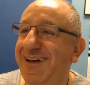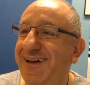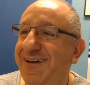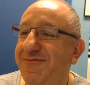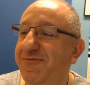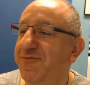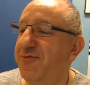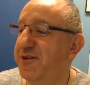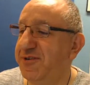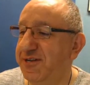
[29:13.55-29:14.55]
uh,
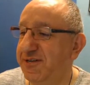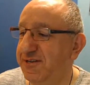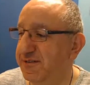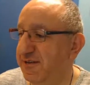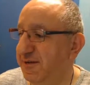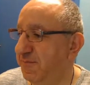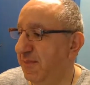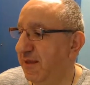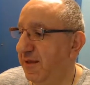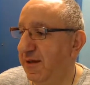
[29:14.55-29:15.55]
very easy.
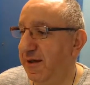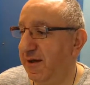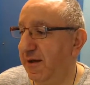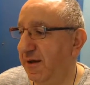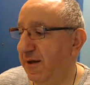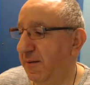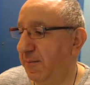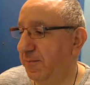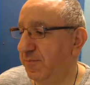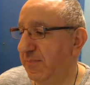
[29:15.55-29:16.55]

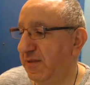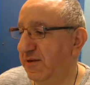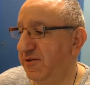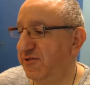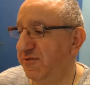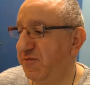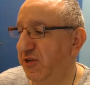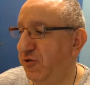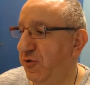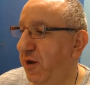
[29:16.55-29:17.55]
Um, here's a
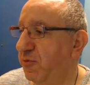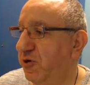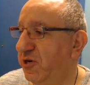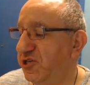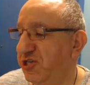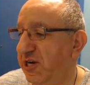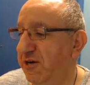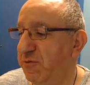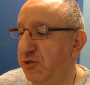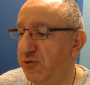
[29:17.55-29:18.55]
video. I'm gonna share
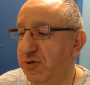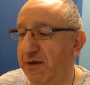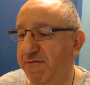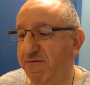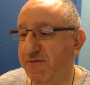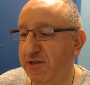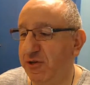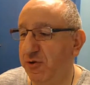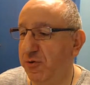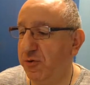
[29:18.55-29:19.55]
with you a
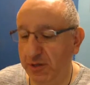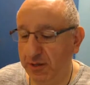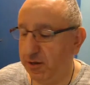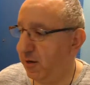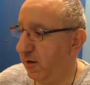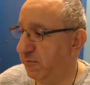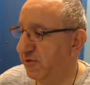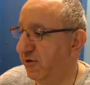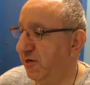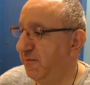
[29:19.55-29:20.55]
video. Uh, I'm
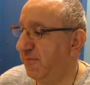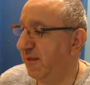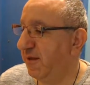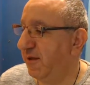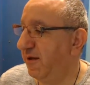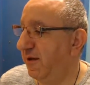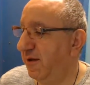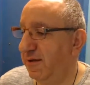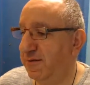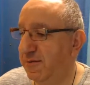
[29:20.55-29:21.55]
sorry.
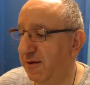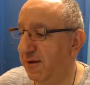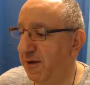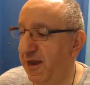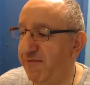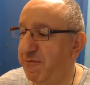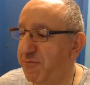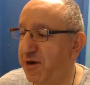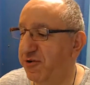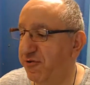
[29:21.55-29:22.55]
Uh, I have a
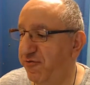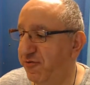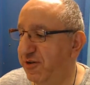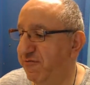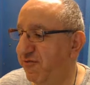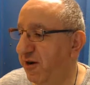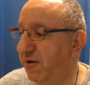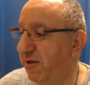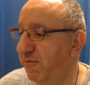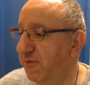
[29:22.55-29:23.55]
microphone in
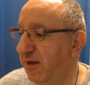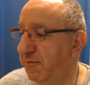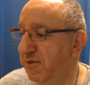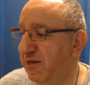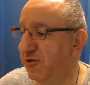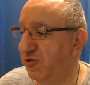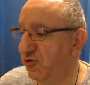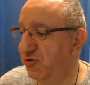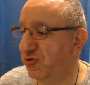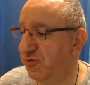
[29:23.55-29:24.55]
front of me. I'm getting
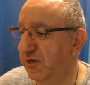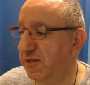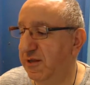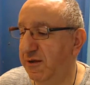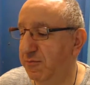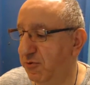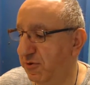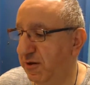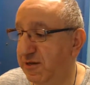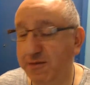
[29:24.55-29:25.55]
used to it. I'm, um,
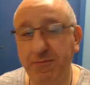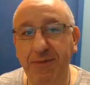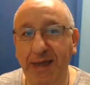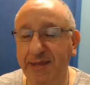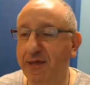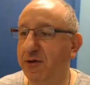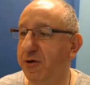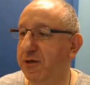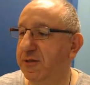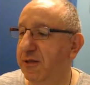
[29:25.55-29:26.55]
I keep banging
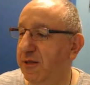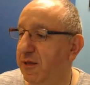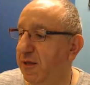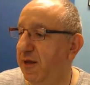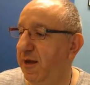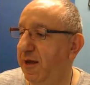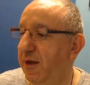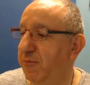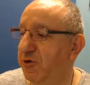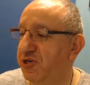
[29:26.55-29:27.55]
on it. Uh,
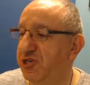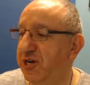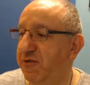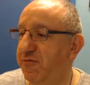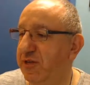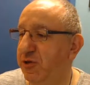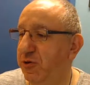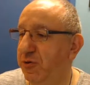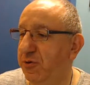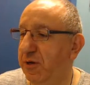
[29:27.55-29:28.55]
I'm going to share a
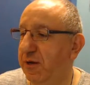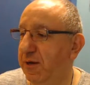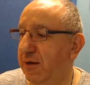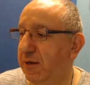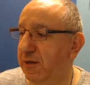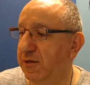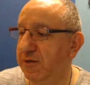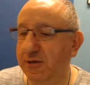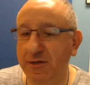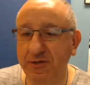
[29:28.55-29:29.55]
video uh, in
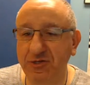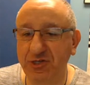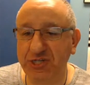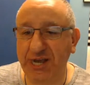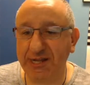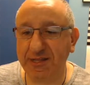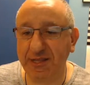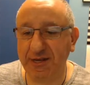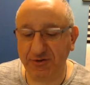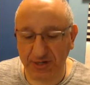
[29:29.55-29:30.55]
the chat
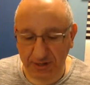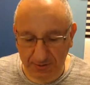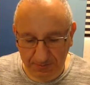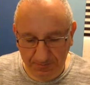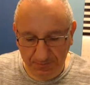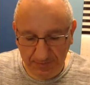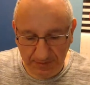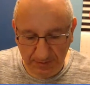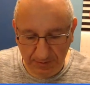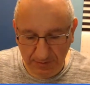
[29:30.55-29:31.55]
area.
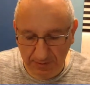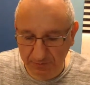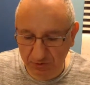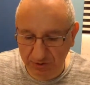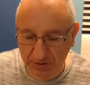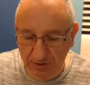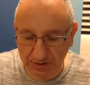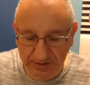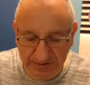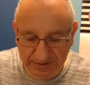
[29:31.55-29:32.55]
I'm going to call
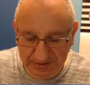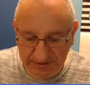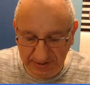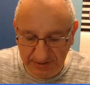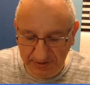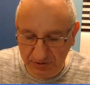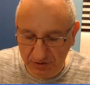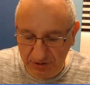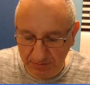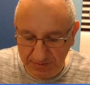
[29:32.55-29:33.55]
it sit
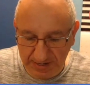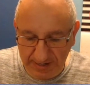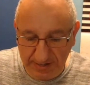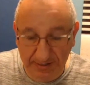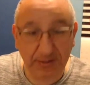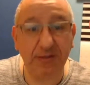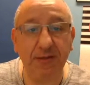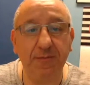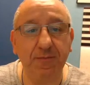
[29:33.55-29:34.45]
command.